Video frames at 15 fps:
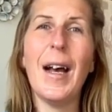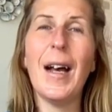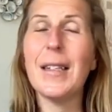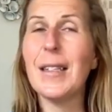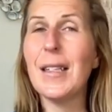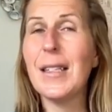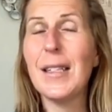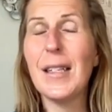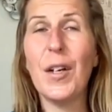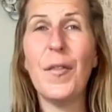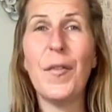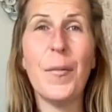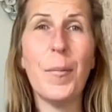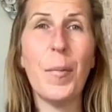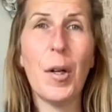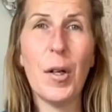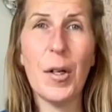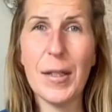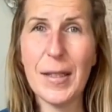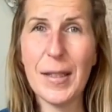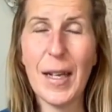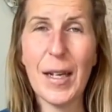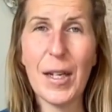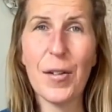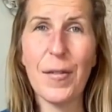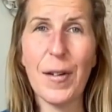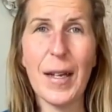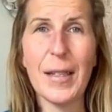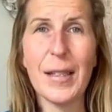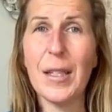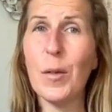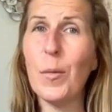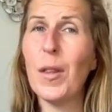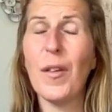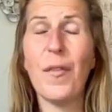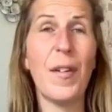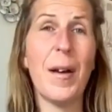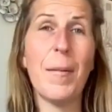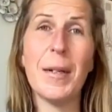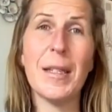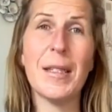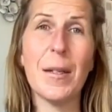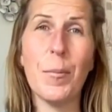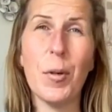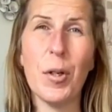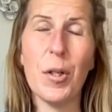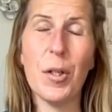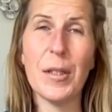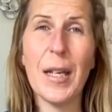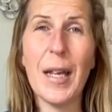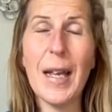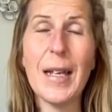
As a self-employed decorator with a family support,